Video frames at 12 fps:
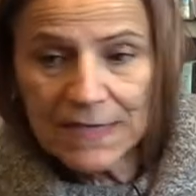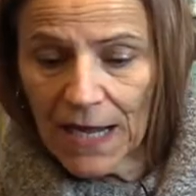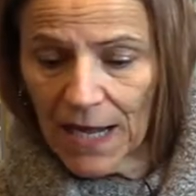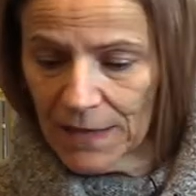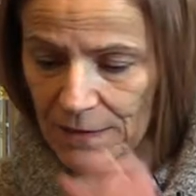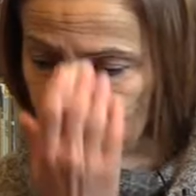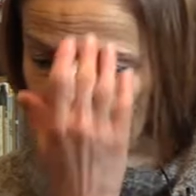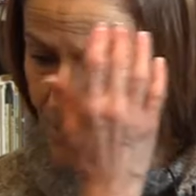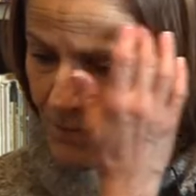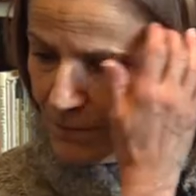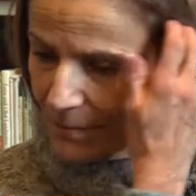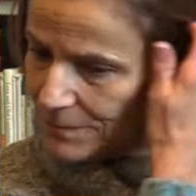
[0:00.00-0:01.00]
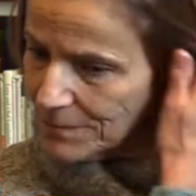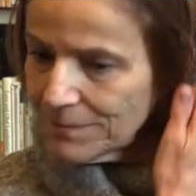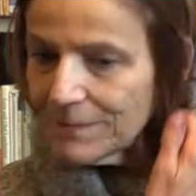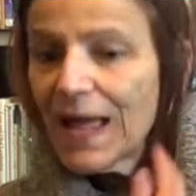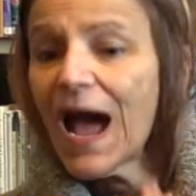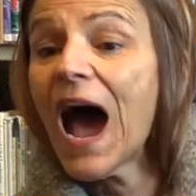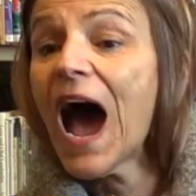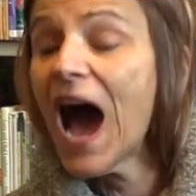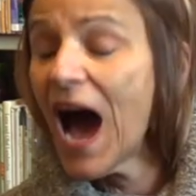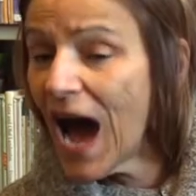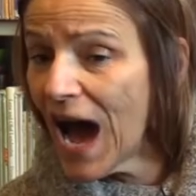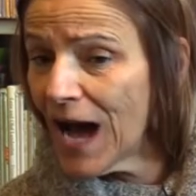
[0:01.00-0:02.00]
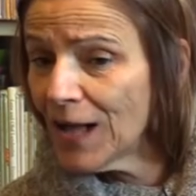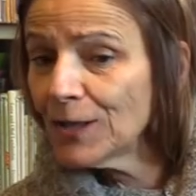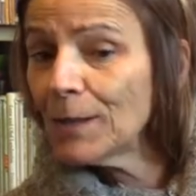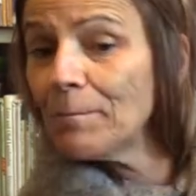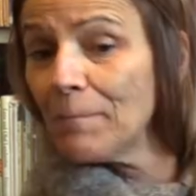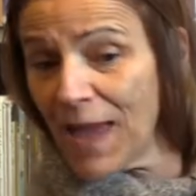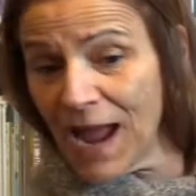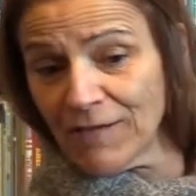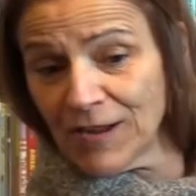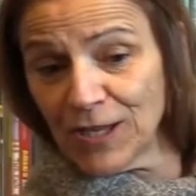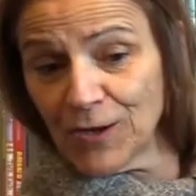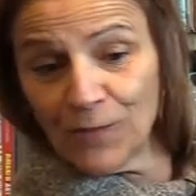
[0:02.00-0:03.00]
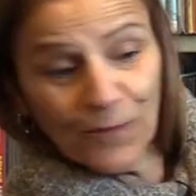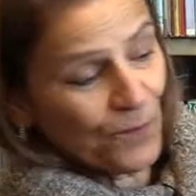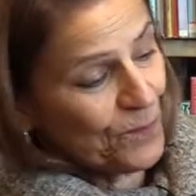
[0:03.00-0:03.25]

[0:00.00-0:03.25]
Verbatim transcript: done. I'll marry you.